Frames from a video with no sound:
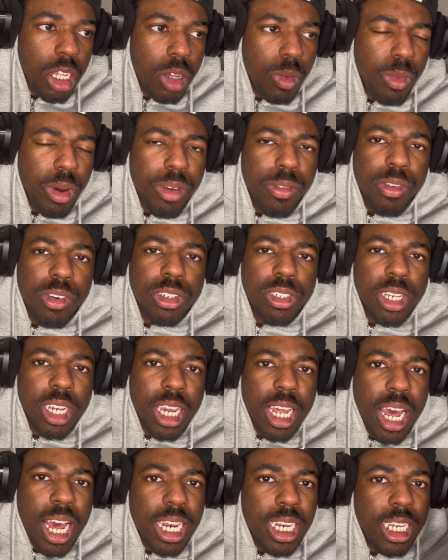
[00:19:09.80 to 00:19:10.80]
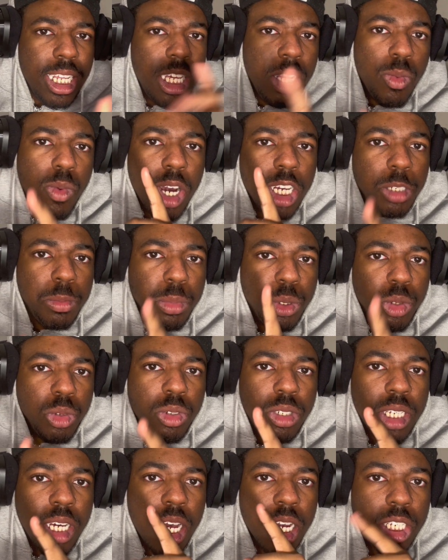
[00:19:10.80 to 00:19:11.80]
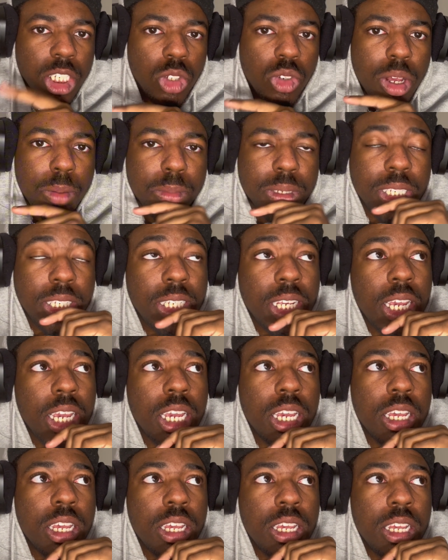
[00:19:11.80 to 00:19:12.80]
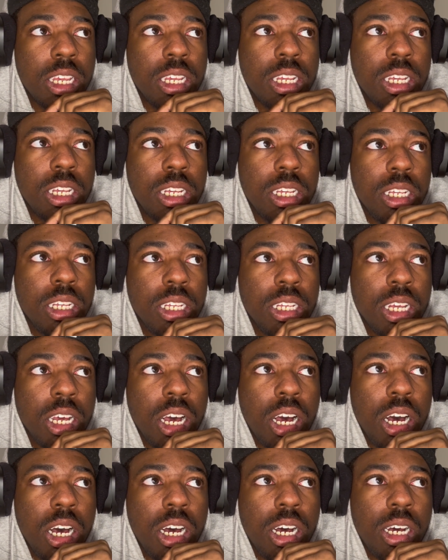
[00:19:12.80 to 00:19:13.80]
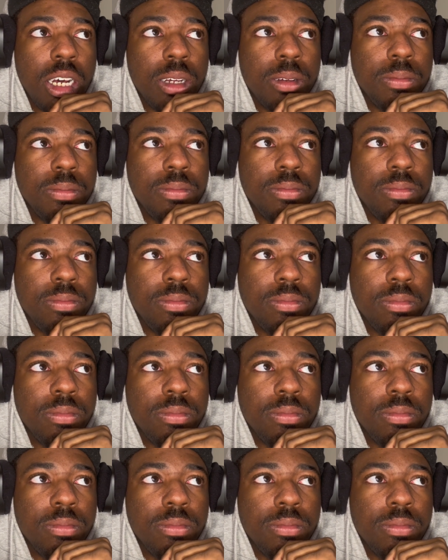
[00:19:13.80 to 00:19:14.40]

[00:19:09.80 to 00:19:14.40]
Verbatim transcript: Wait for a second. I did watch Boondock, so I'm gonna say, um,